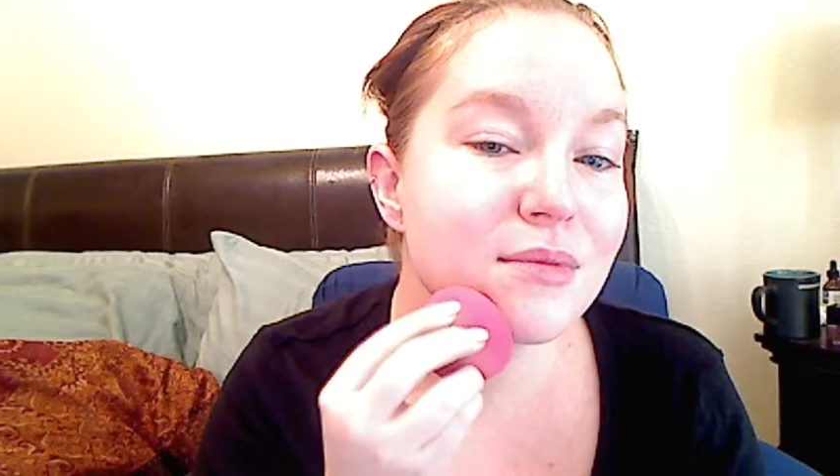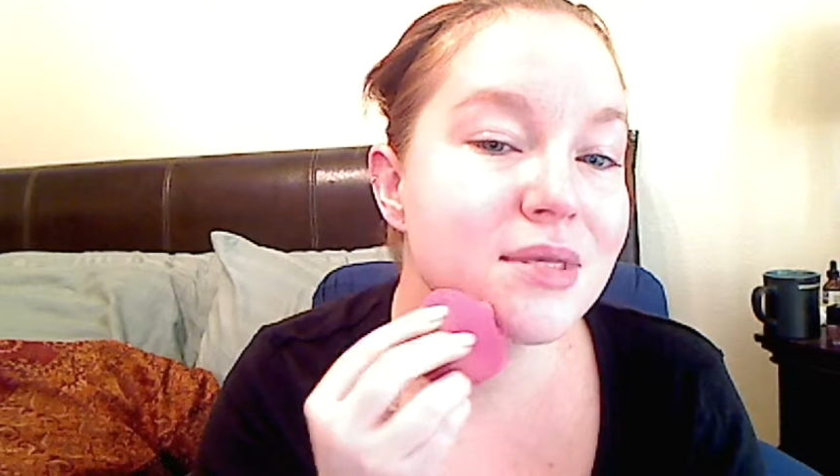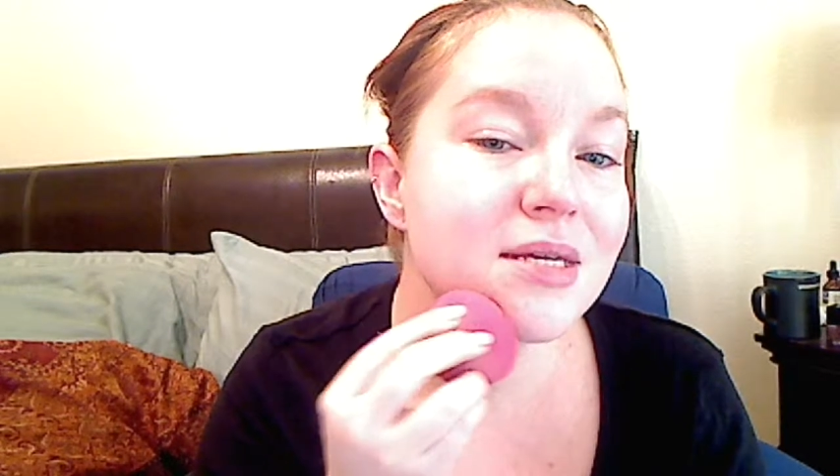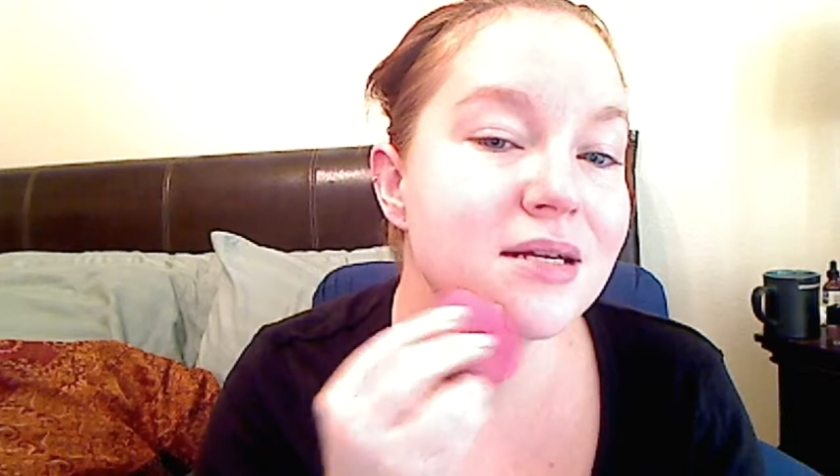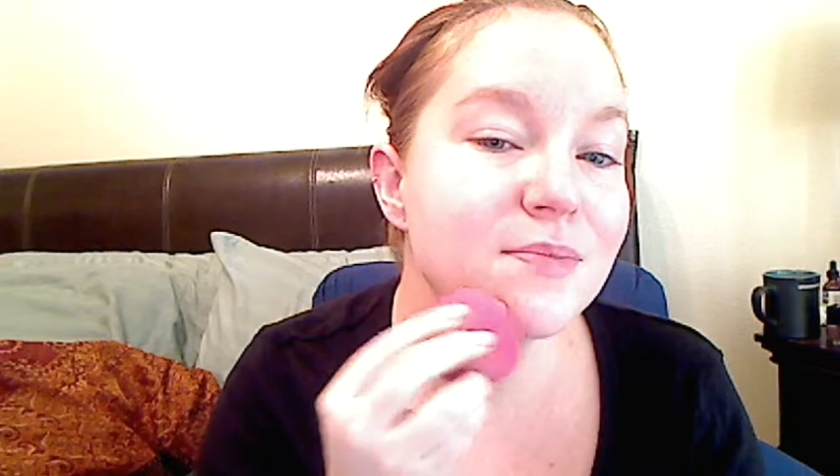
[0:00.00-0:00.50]

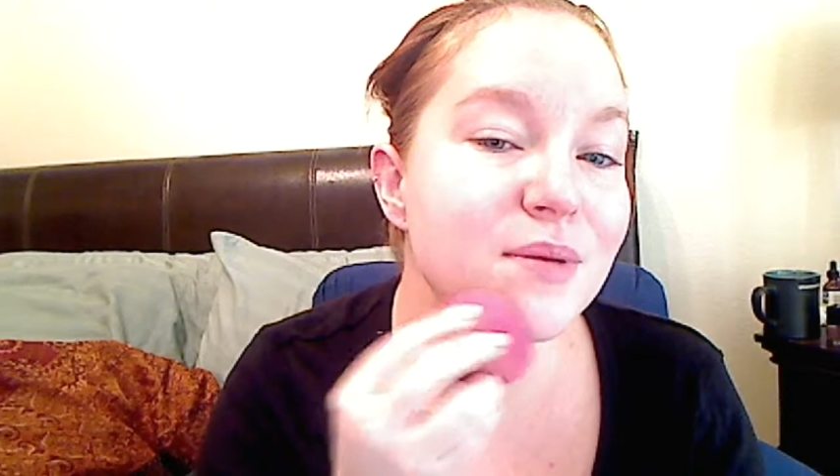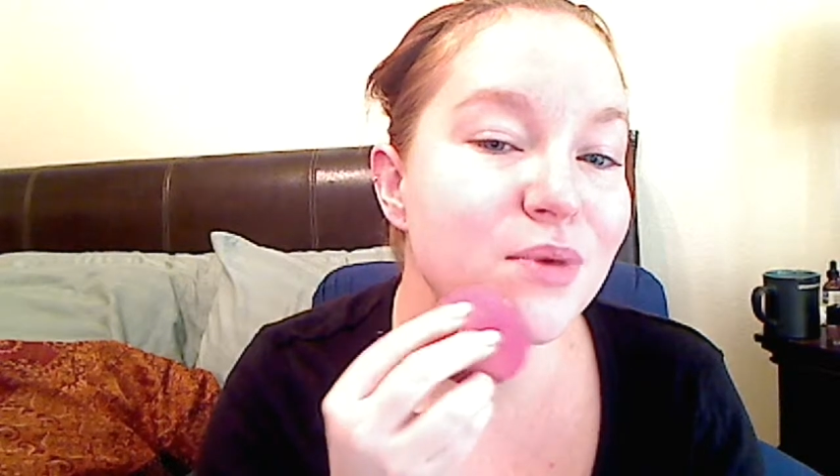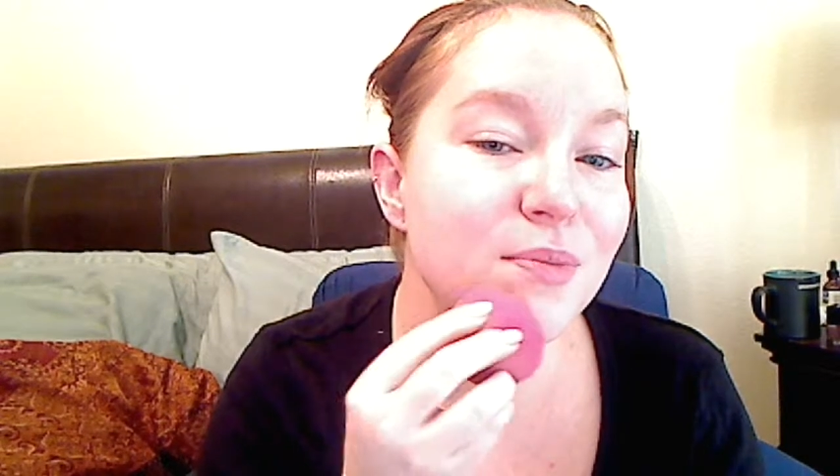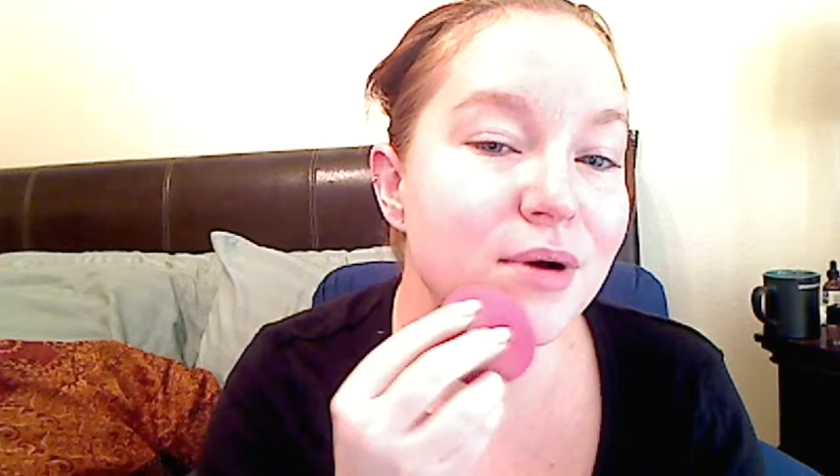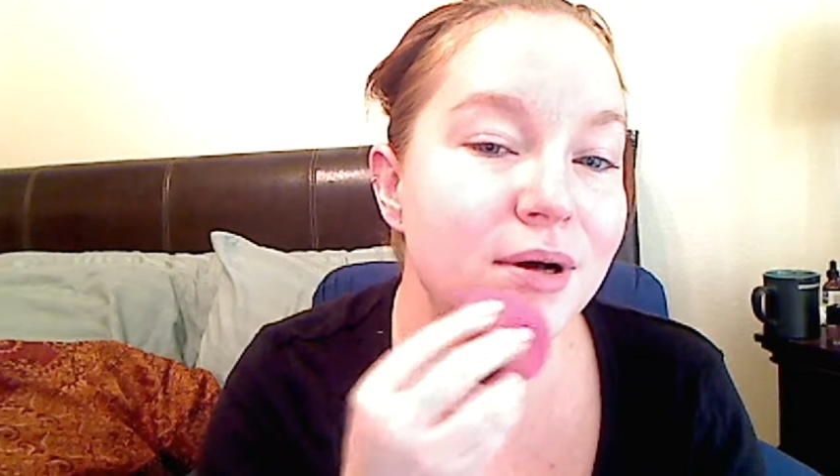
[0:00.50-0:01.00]
Teeny bit
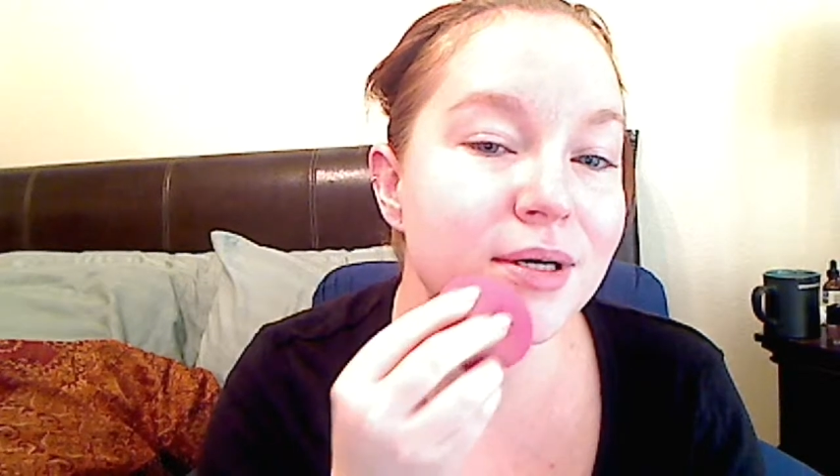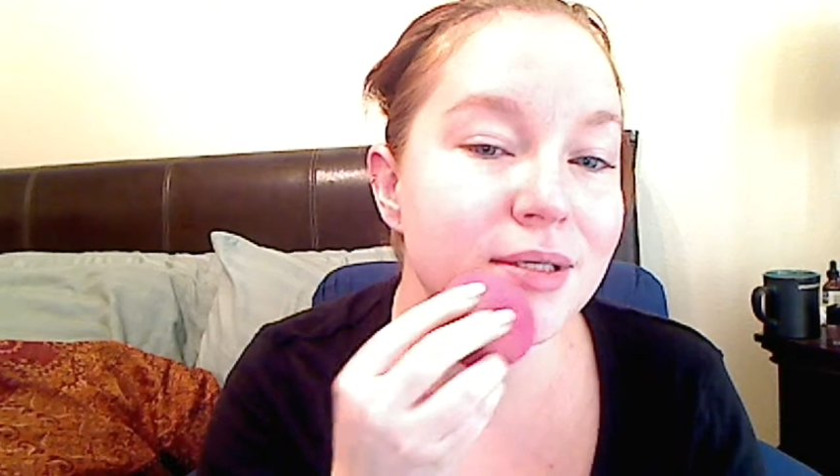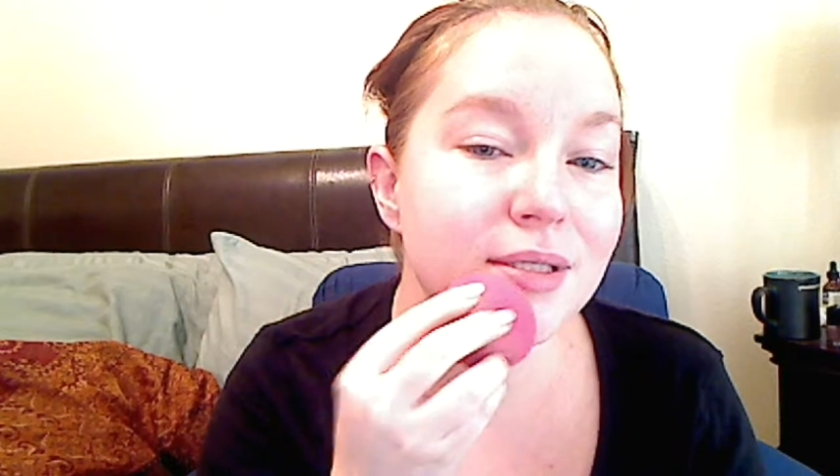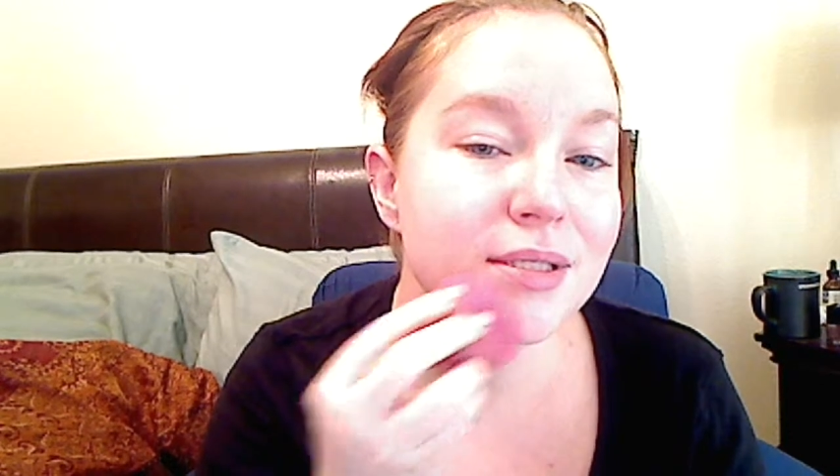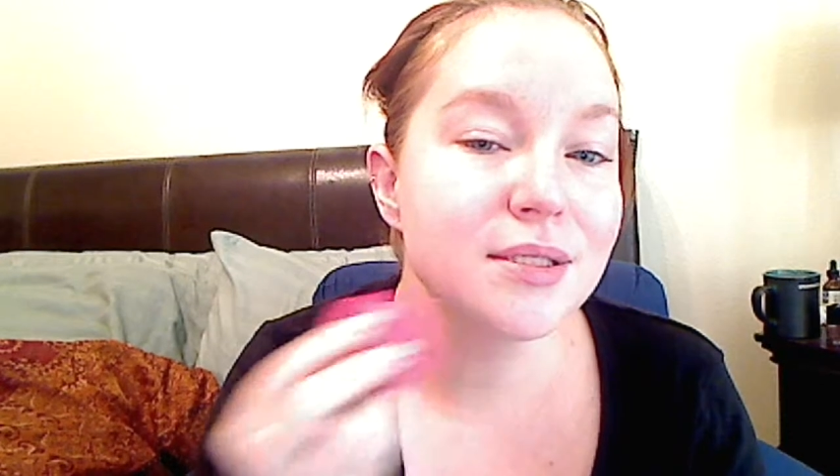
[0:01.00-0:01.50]
more
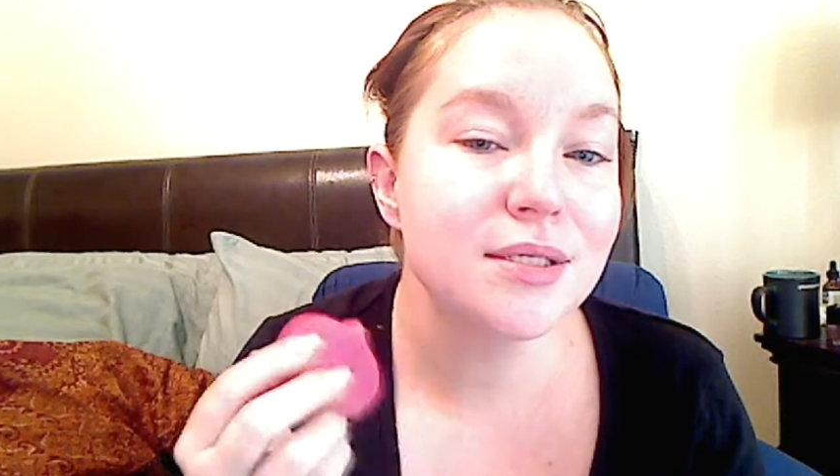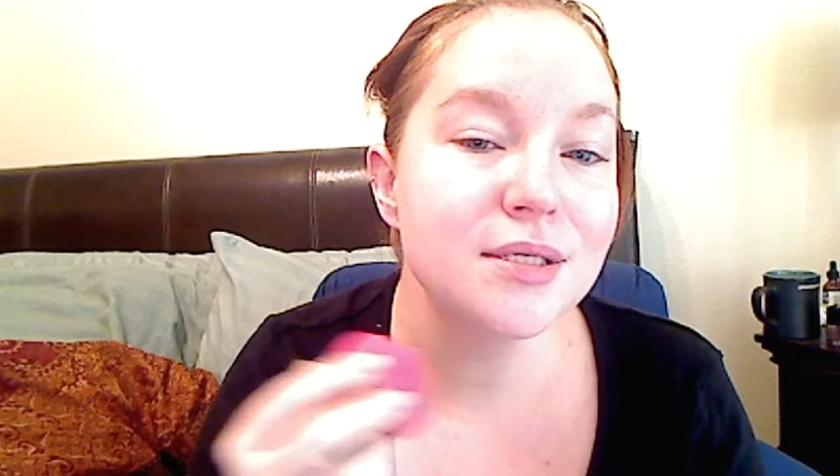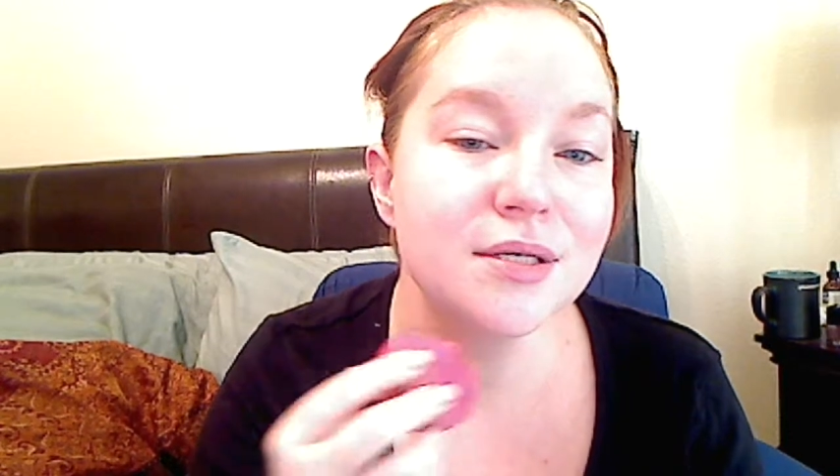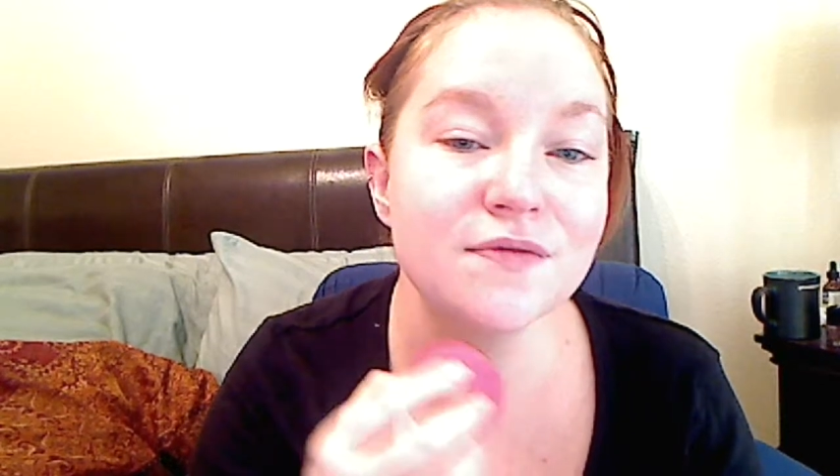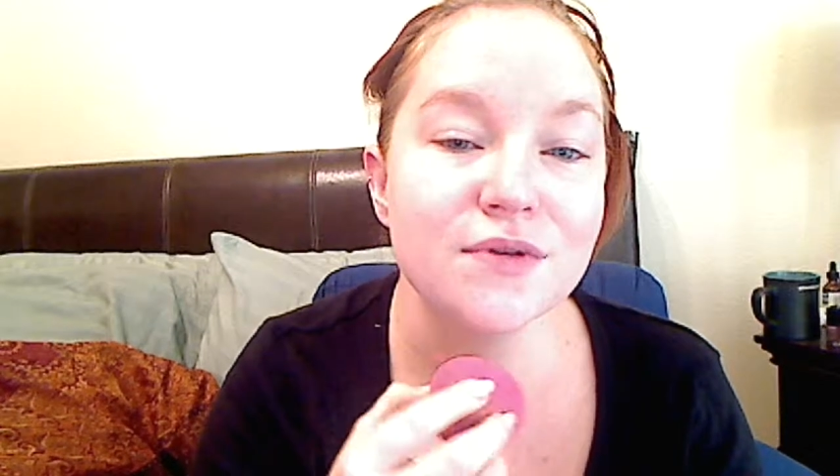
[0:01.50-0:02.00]
product
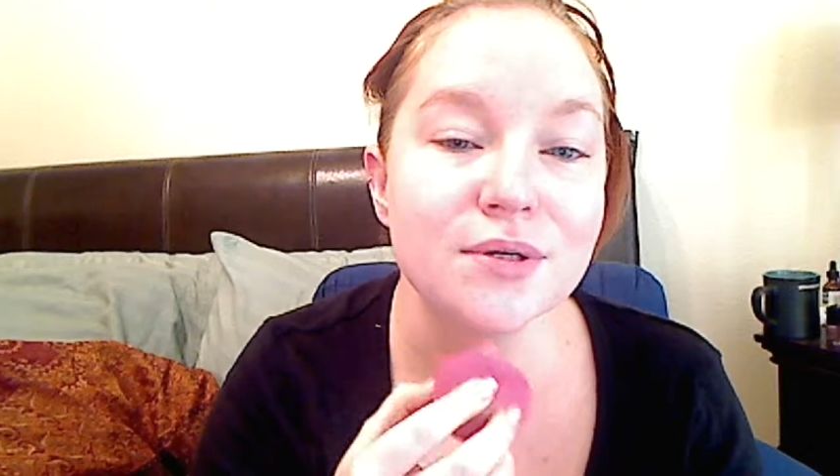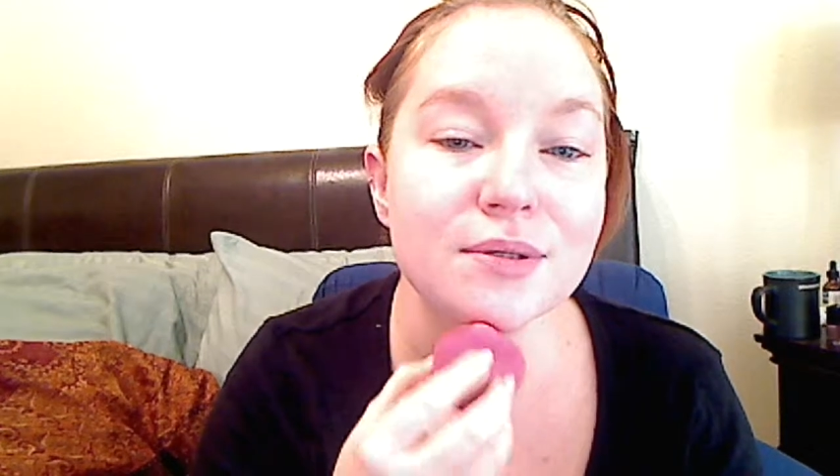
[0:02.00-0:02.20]
over